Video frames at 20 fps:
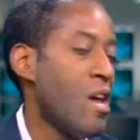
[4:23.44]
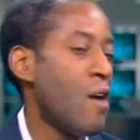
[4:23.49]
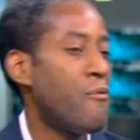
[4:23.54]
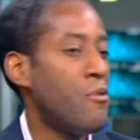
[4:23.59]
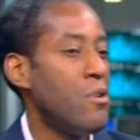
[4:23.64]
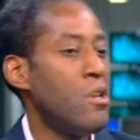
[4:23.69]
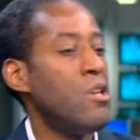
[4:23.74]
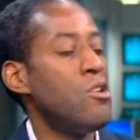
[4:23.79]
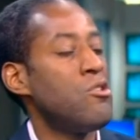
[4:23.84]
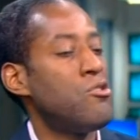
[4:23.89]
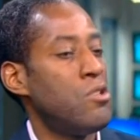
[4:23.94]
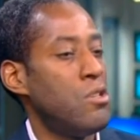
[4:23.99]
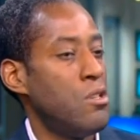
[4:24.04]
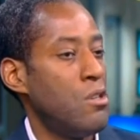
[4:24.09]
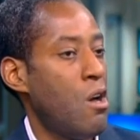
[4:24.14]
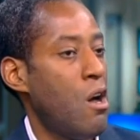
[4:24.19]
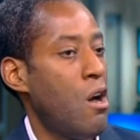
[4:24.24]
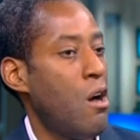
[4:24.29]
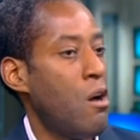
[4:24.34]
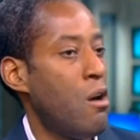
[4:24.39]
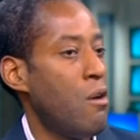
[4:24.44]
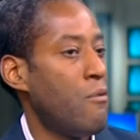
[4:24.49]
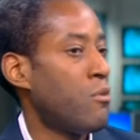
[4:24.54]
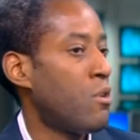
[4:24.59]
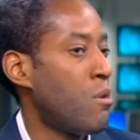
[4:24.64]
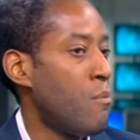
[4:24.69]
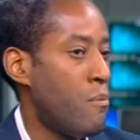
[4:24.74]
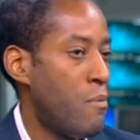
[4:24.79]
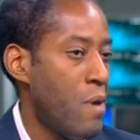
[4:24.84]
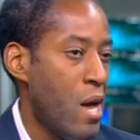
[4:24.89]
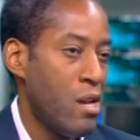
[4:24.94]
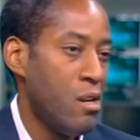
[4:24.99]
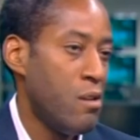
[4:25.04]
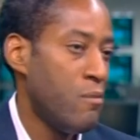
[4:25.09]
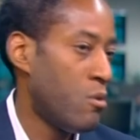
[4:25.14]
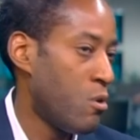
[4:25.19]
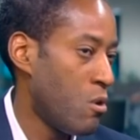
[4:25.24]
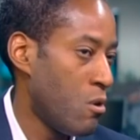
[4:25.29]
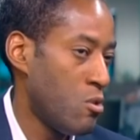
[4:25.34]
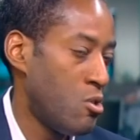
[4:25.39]
the definition of
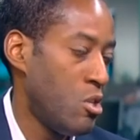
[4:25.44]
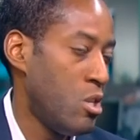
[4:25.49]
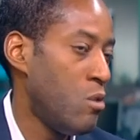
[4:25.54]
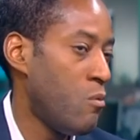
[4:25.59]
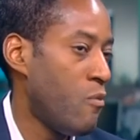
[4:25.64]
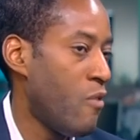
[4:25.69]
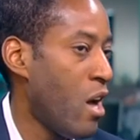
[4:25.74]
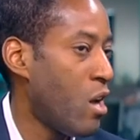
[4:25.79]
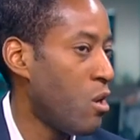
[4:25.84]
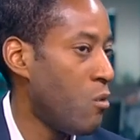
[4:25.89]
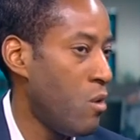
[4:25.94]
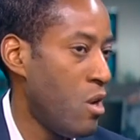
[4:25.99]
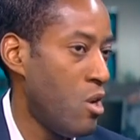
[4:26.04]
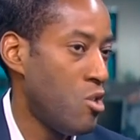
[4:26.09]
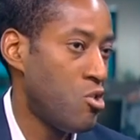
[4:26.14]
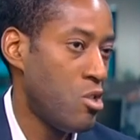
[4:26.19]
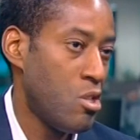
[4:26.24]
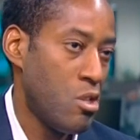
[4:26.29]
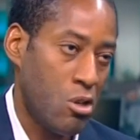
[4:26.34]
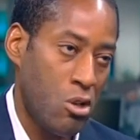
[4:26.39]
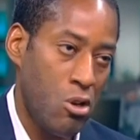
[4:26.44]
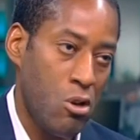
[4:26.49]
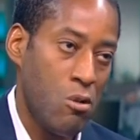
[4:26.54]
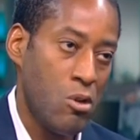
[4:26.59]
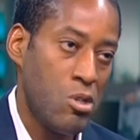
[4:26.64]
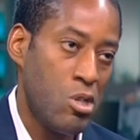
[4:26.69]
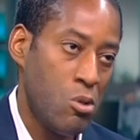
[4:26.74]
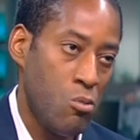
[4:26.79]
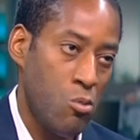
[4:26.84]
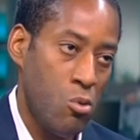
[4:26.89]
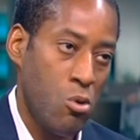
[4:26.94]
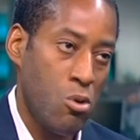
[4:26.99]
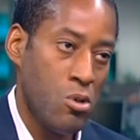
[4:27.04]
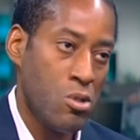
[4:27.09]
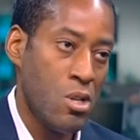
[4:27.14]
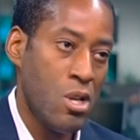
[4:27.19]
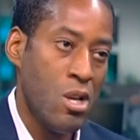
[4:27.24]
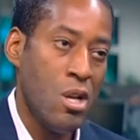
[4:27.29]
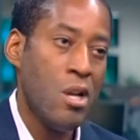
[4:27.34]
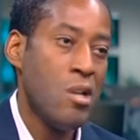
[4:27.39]
competitive currency devaluation, the currency
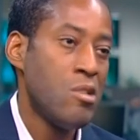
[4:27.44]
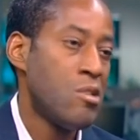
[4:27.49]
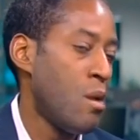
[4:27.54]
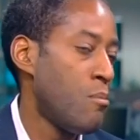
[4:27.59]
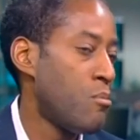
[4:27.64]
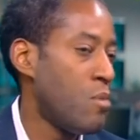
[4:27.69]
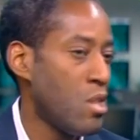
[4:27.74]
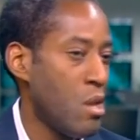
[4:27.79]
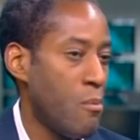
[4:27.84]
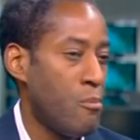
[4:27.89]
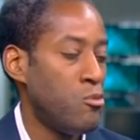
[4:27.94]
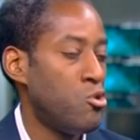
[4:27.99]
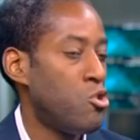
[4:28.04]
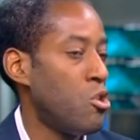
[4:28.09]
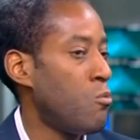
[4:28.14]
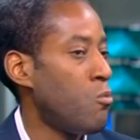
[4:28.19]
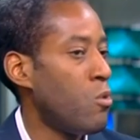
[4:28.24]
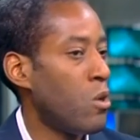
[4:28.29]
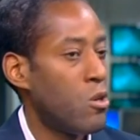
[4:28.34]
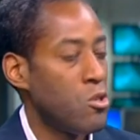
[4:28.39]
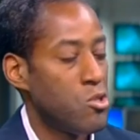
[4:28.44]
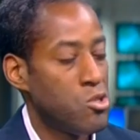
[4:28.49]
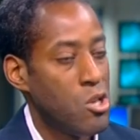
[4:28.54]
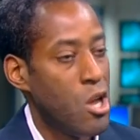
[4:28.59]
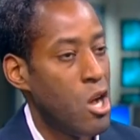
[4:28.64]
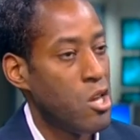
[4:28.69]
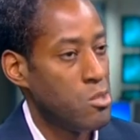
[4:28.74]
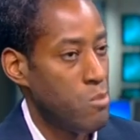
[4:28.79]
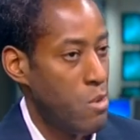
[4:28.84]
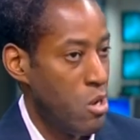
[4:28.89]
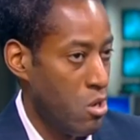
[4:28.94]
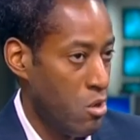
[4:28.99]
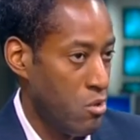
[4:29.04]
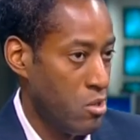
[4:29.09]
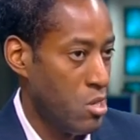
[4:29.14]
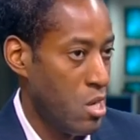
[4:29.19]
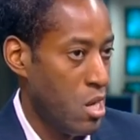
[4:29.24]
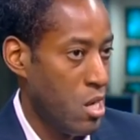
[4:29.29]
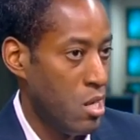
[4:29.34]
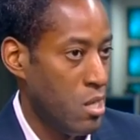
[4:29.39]
wars. Same thing that Jim Rickards talks about
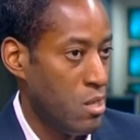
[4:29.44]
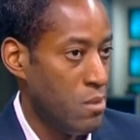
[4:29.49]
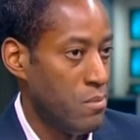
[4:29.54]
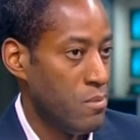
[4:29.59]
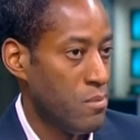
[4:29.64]
all the time.